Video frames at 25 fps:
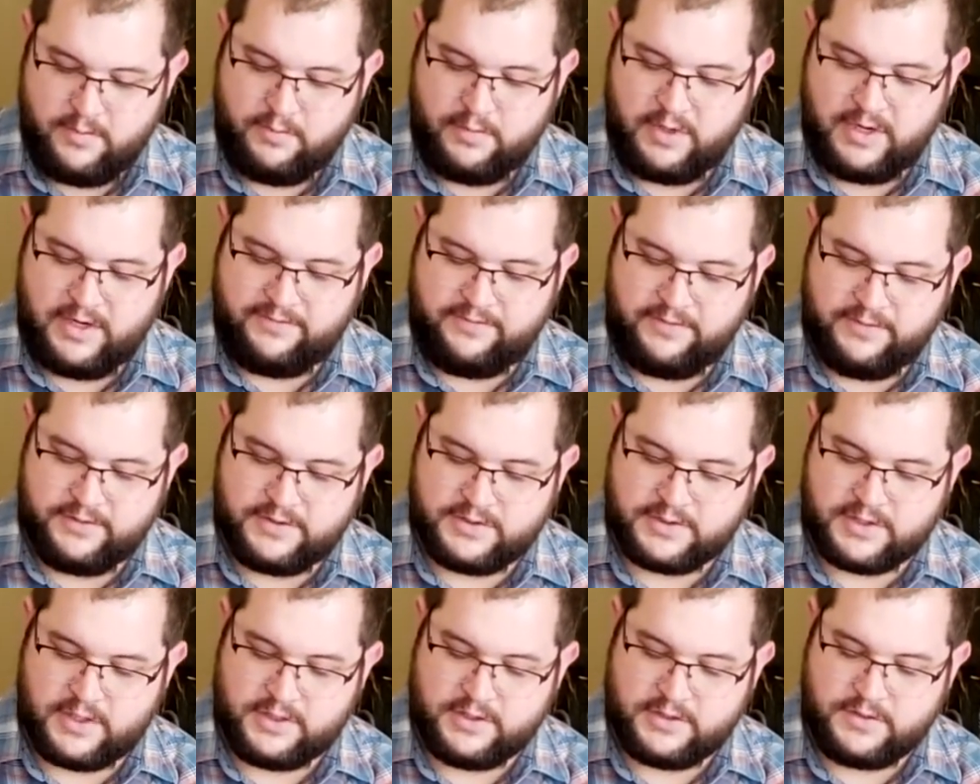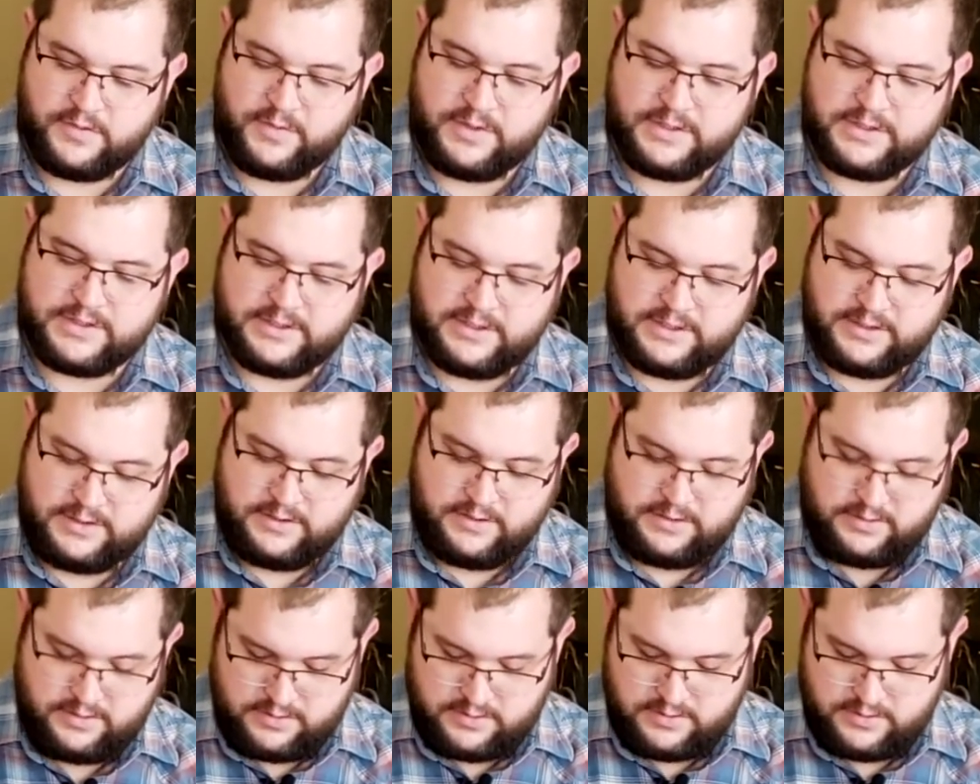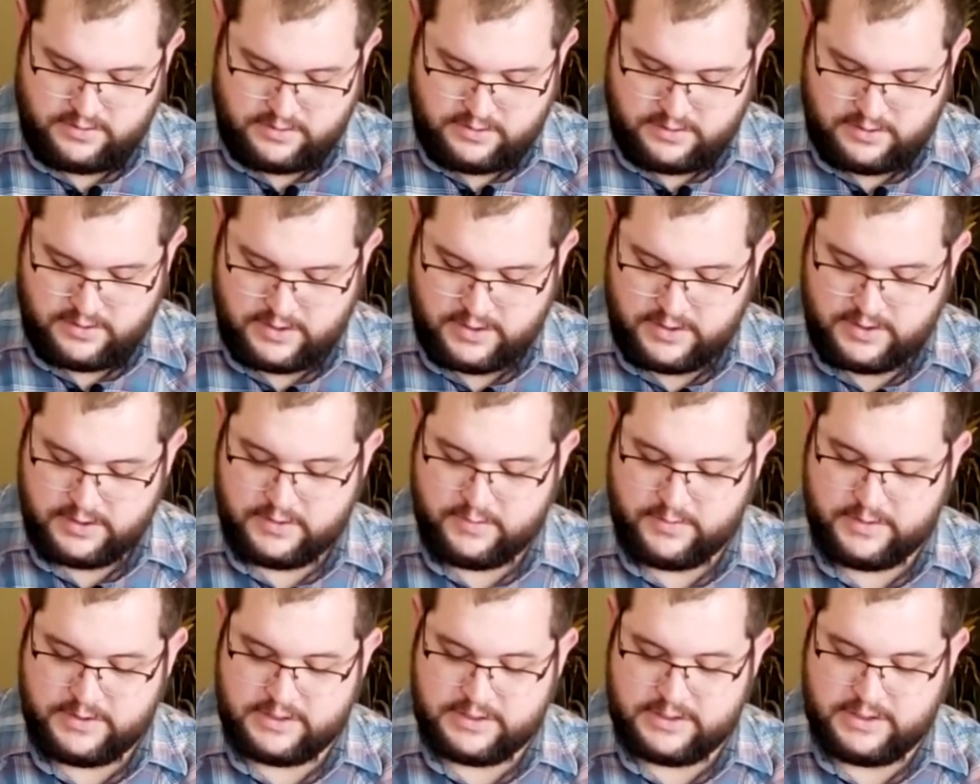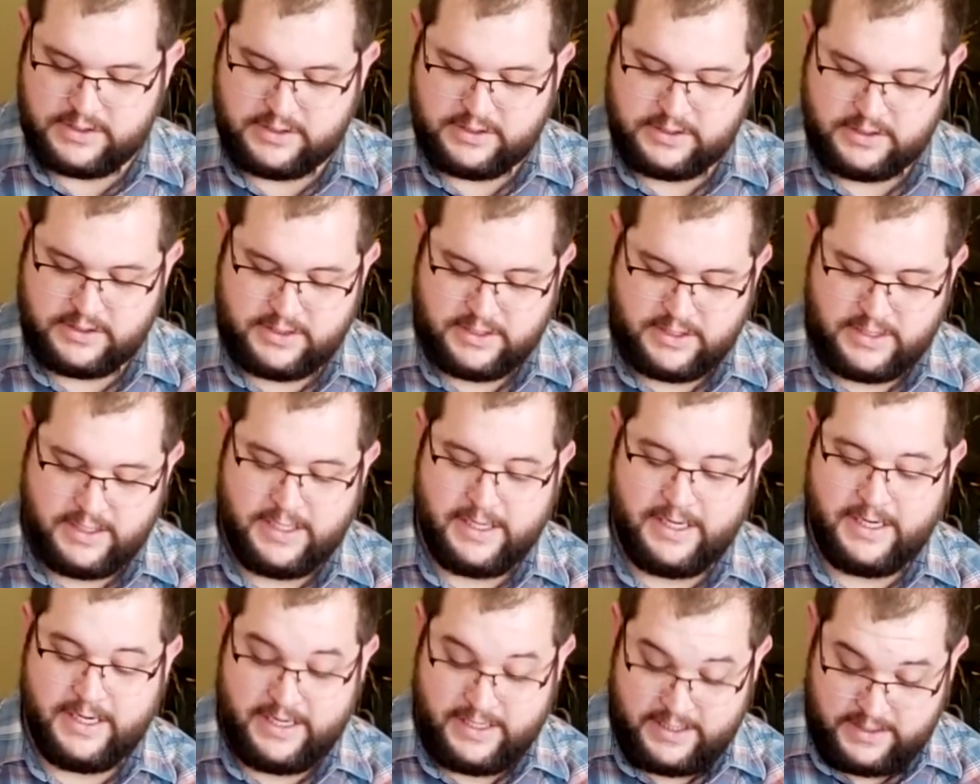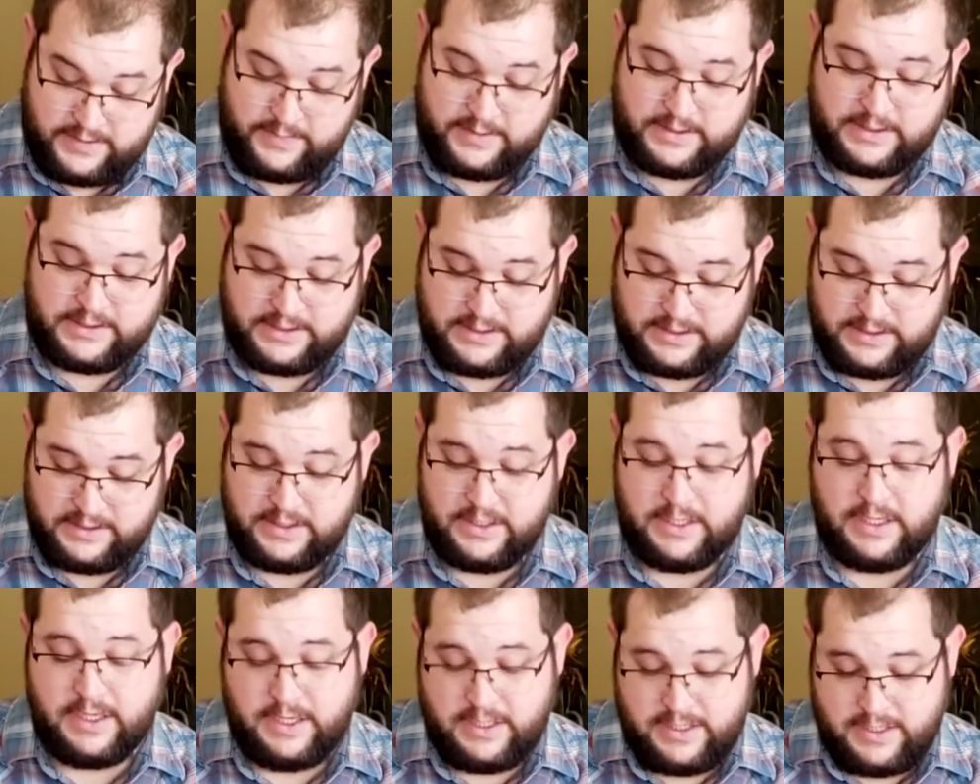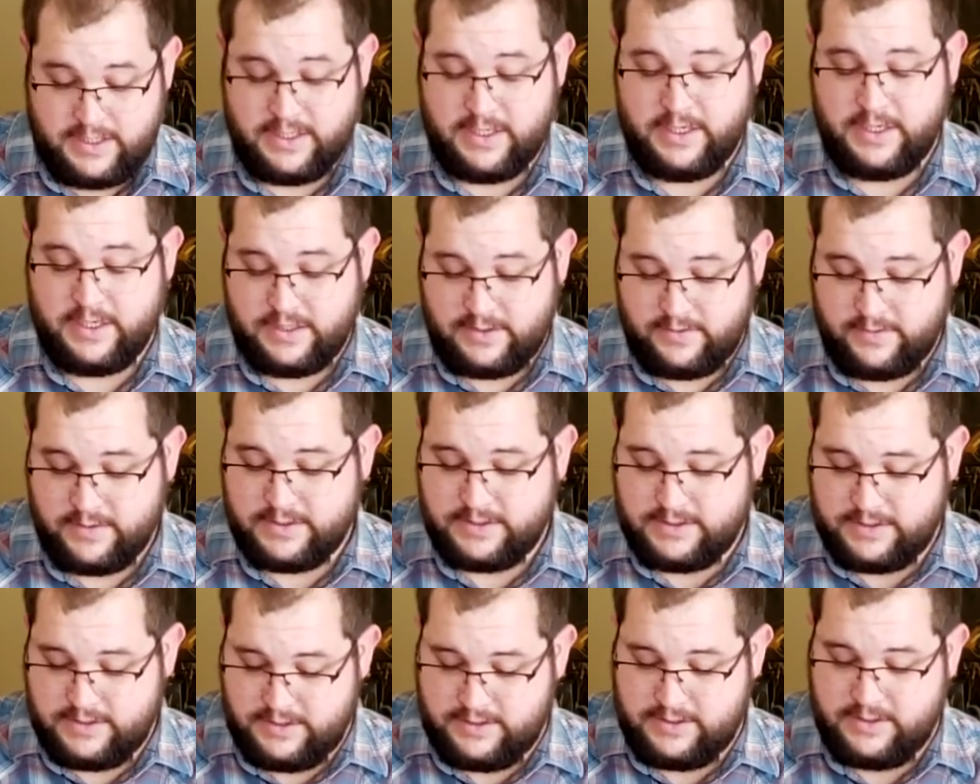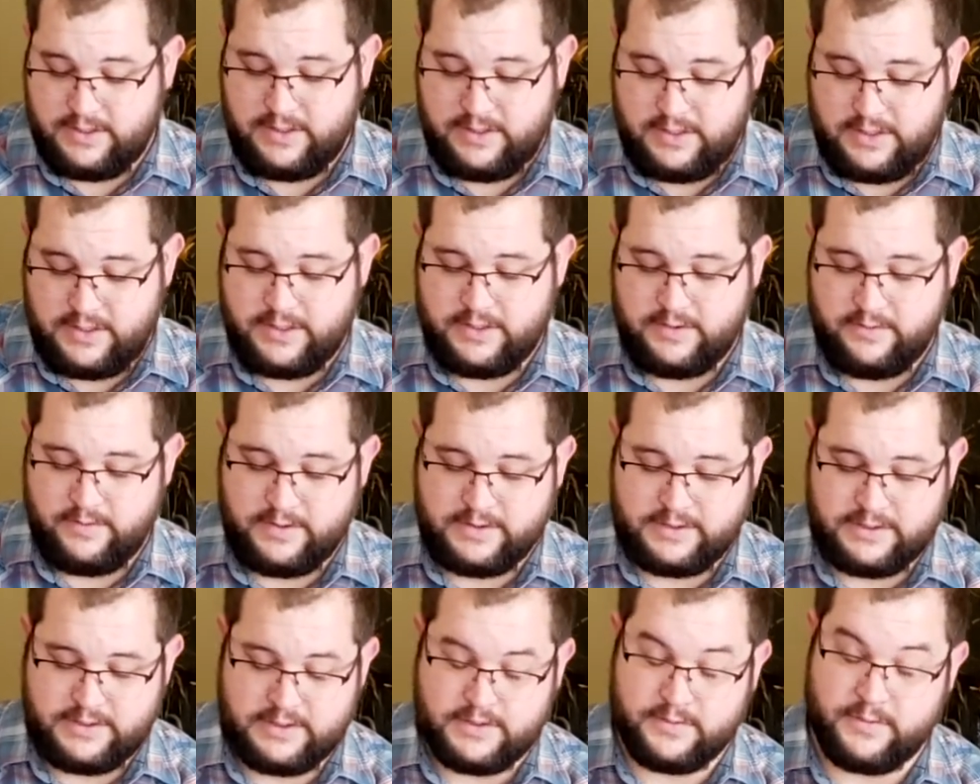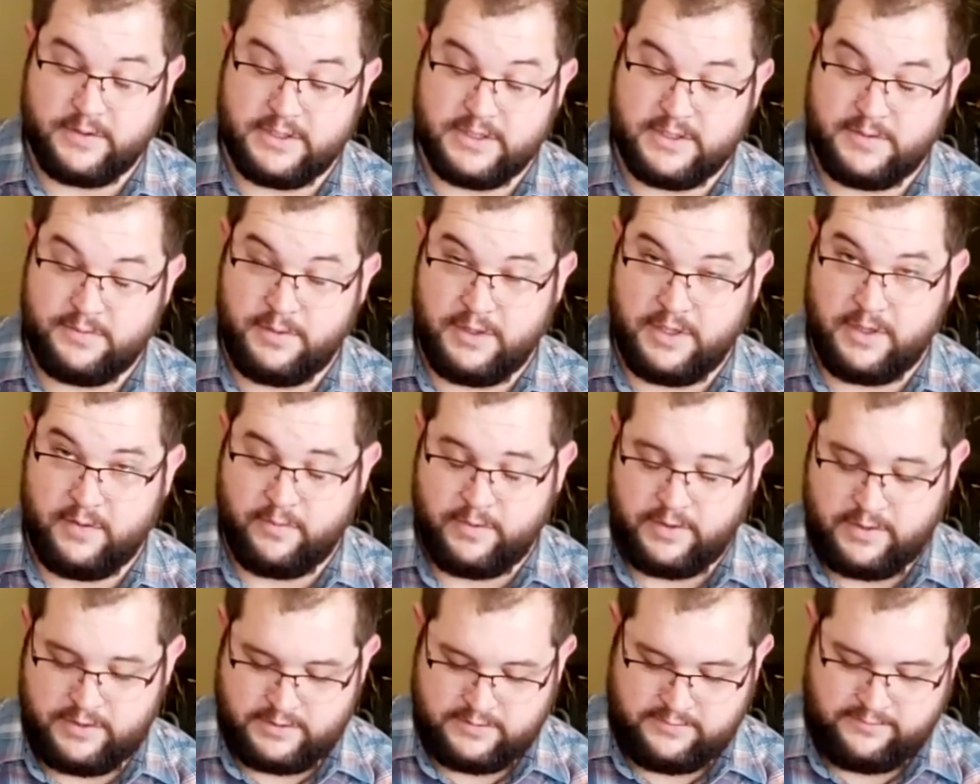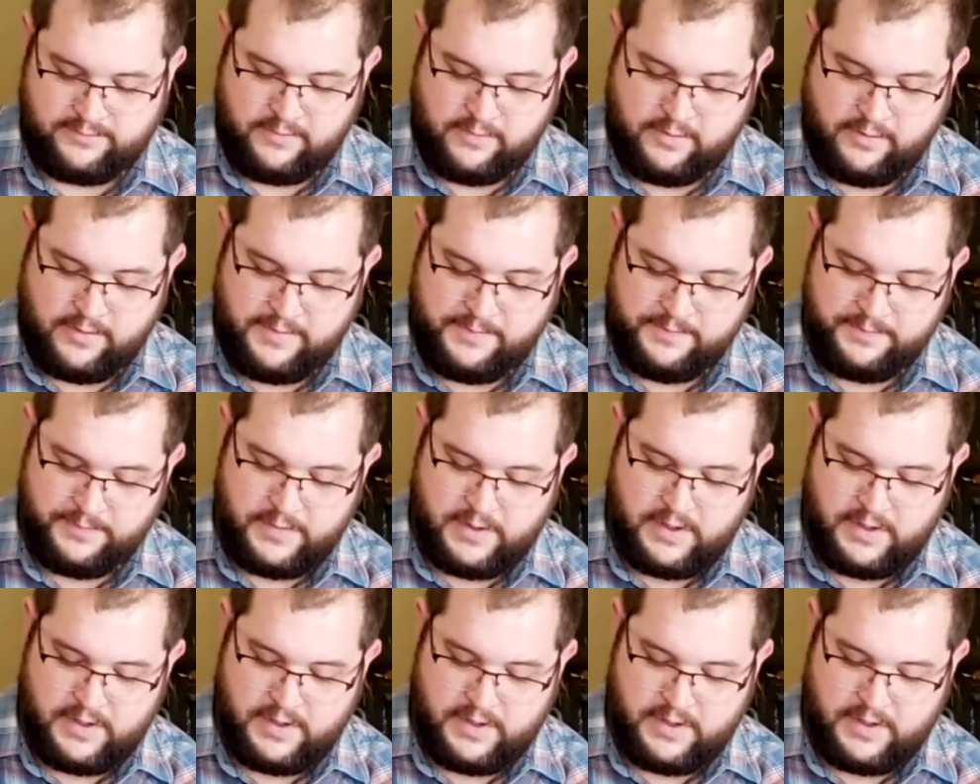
But if you start twisting and twisting and twisting and twisting and twisting, that's what a spinning wheel is for,